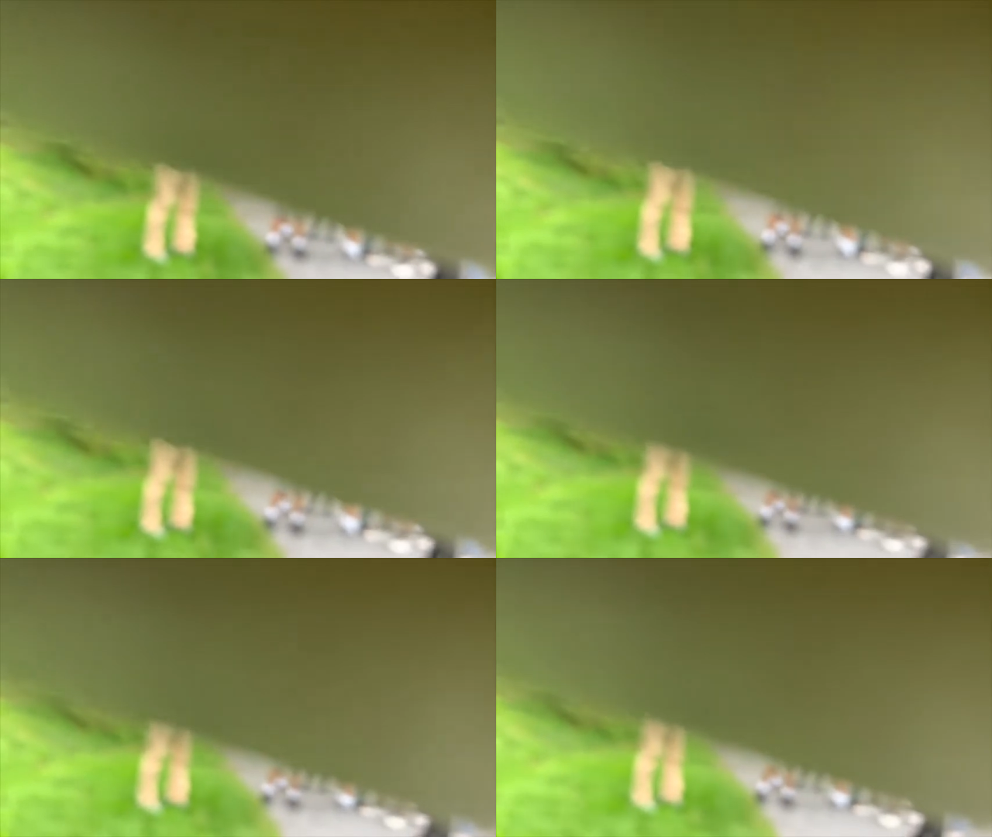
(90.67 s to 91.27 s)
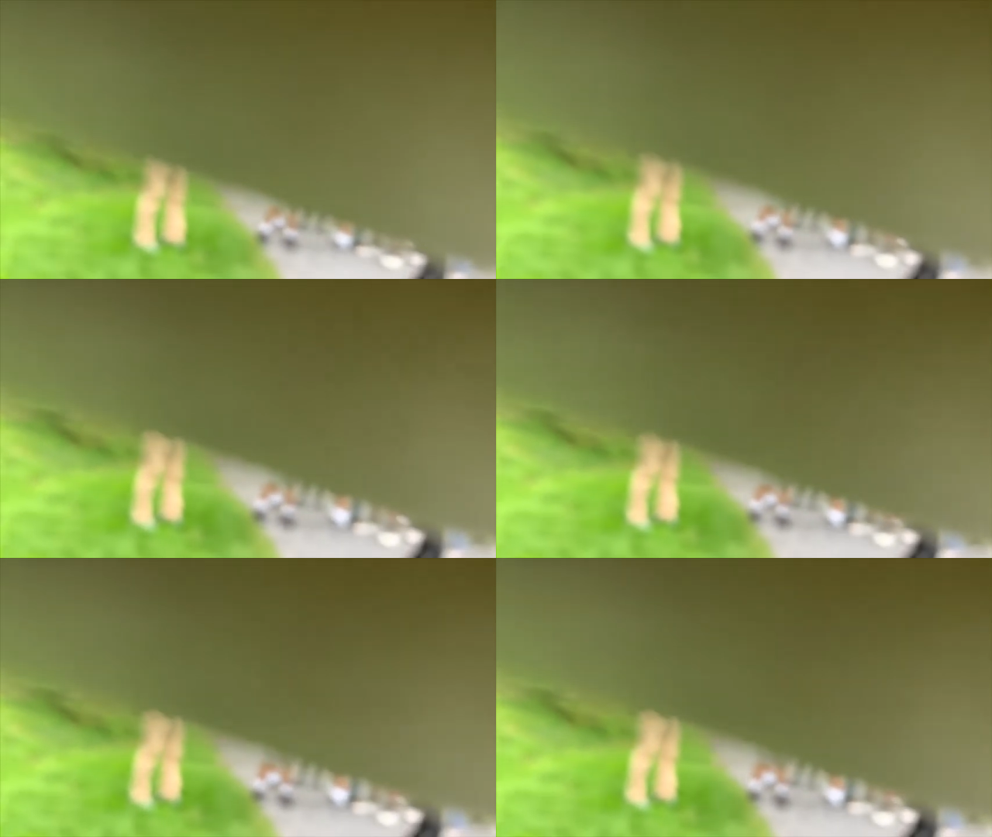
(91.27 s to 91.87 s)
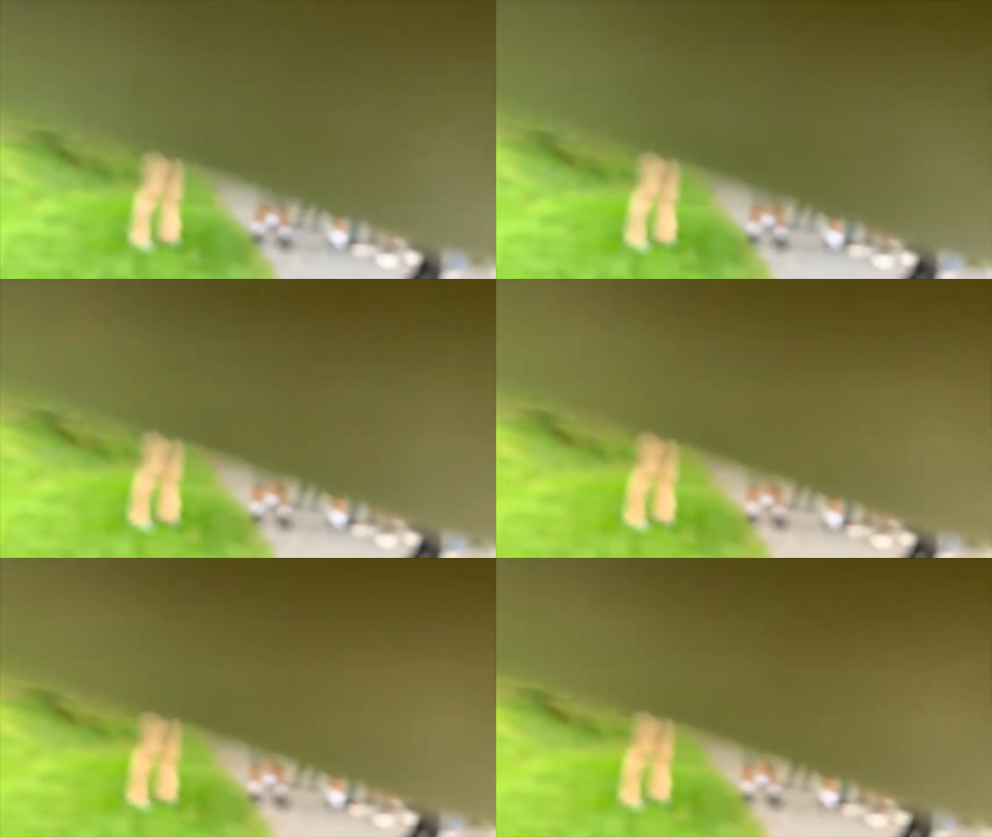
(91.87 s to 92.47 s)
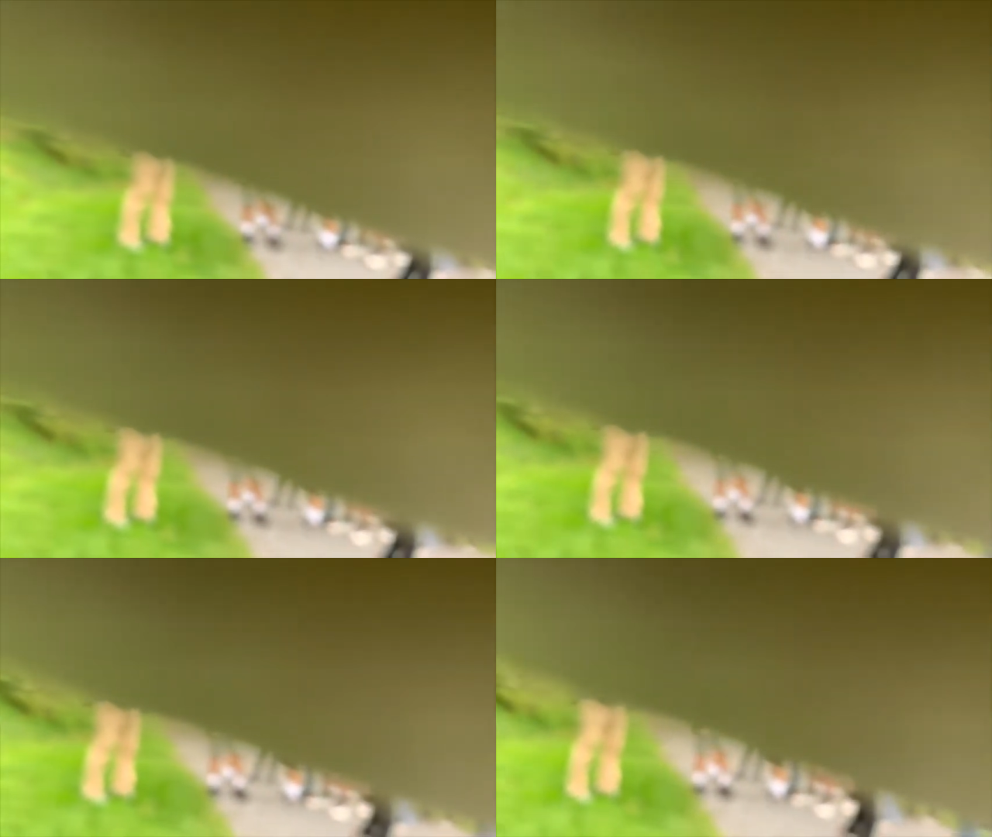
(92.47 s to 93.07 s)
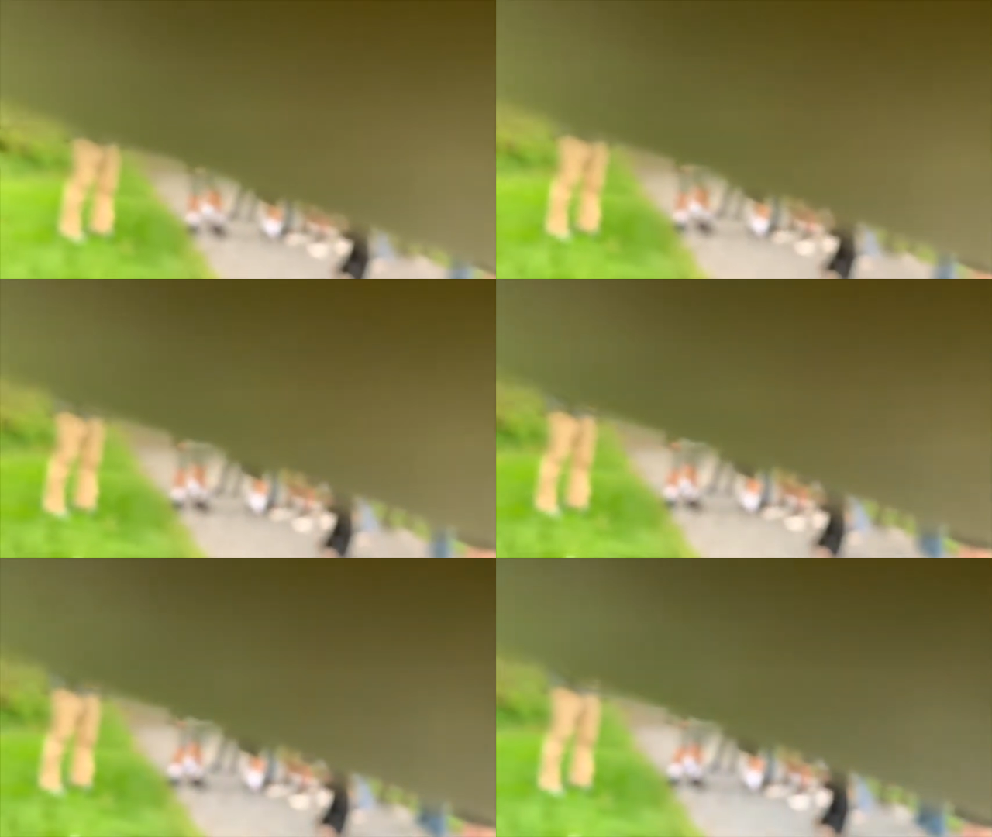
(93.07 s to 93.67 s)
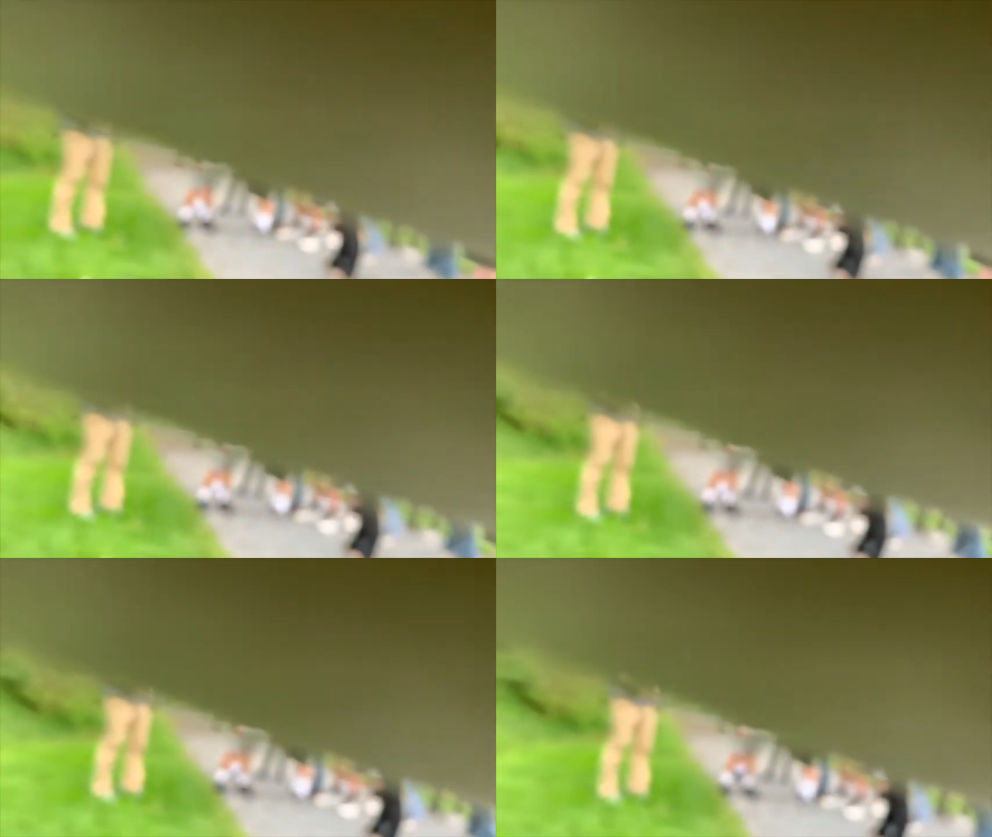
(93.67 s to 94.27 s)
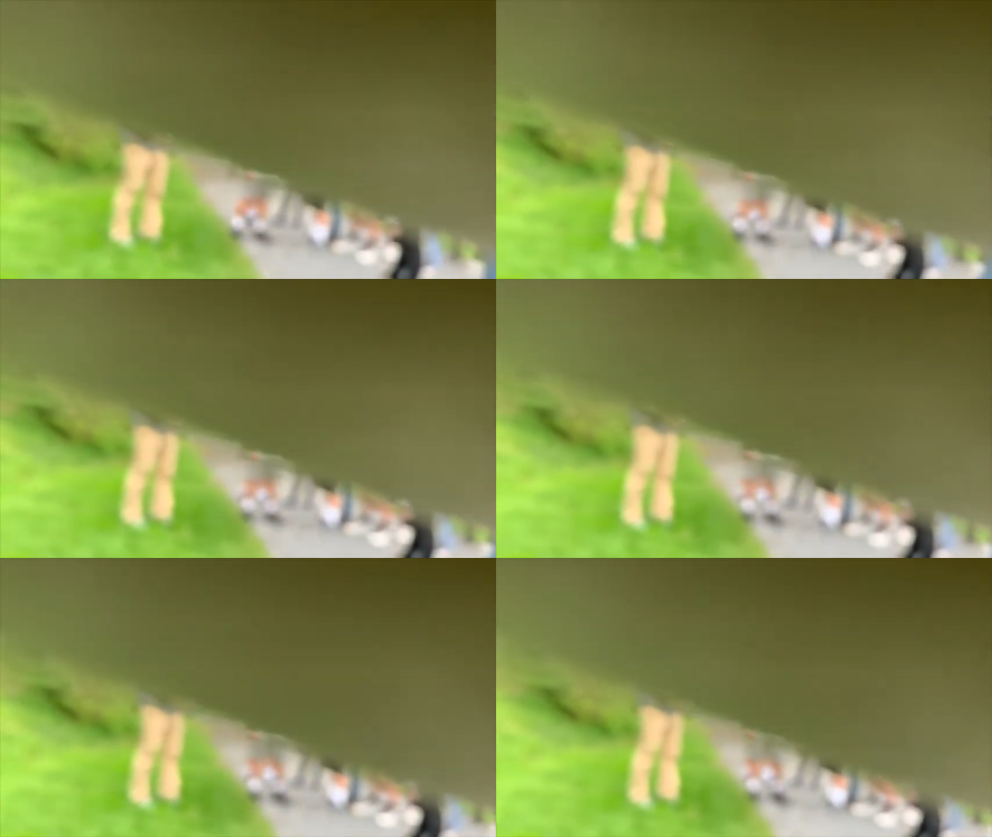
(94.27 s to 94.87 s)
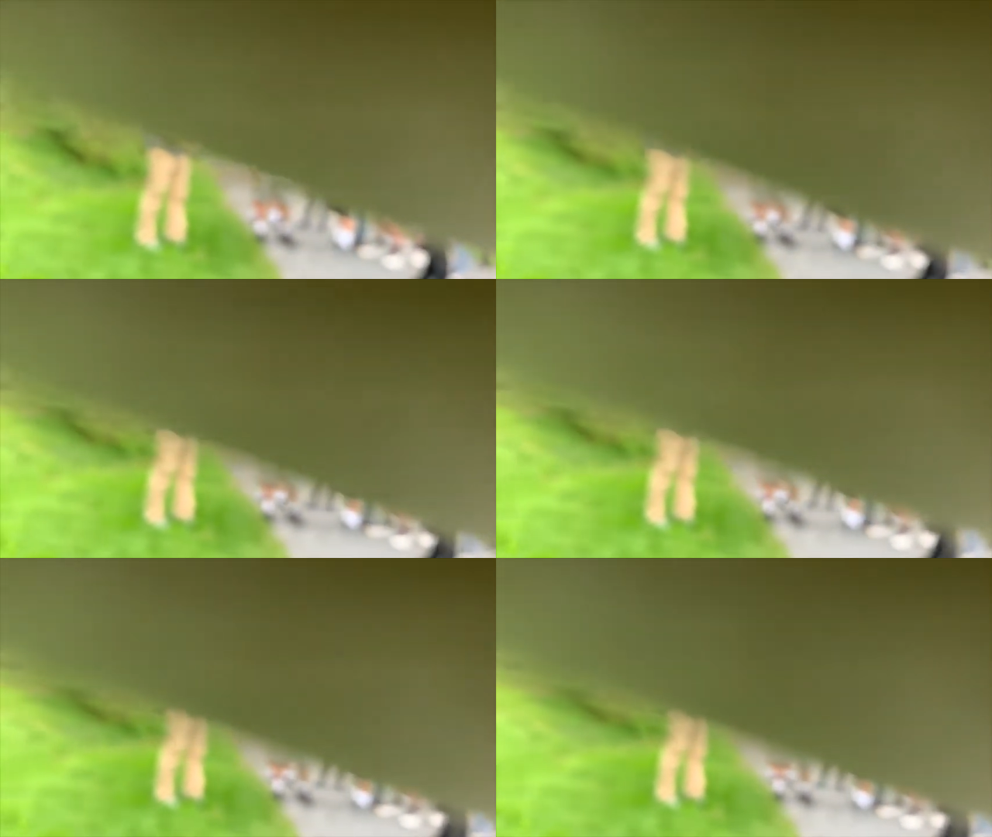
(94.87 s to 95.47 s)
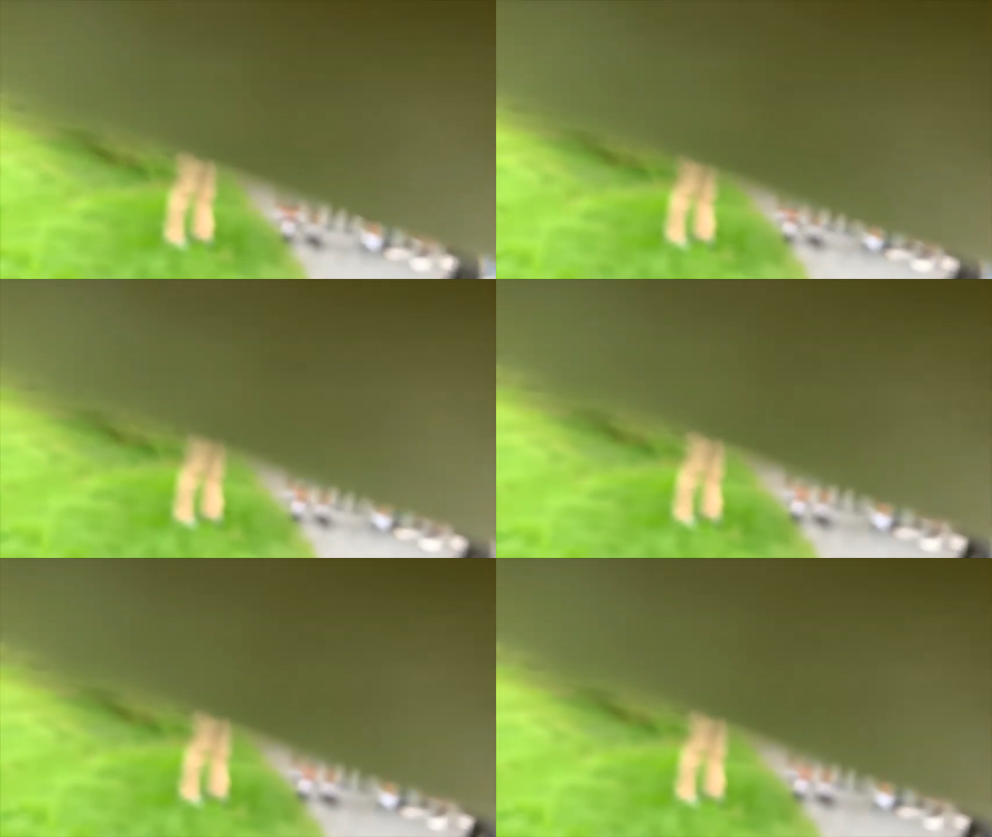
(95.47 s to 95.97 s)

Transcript: Nobody's mouth can be seen.